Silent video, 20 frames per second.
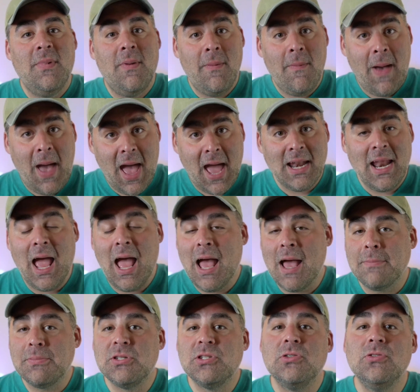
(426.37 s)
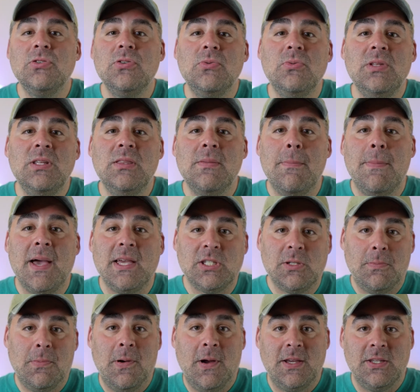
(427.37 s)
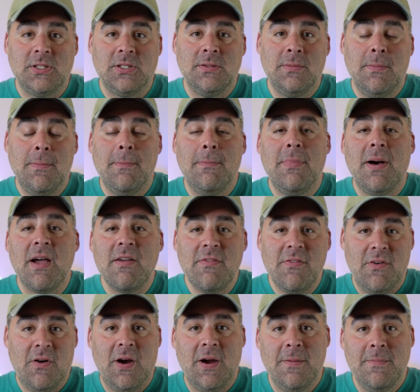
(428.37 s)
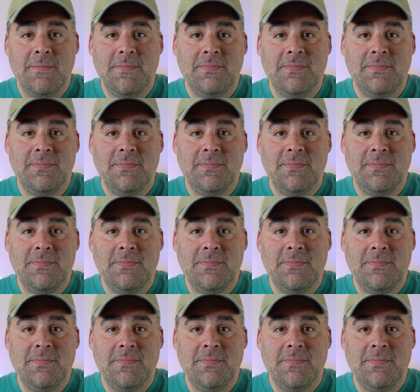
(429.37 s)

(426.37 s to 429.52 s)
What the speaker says: had absolutely the best price, by far.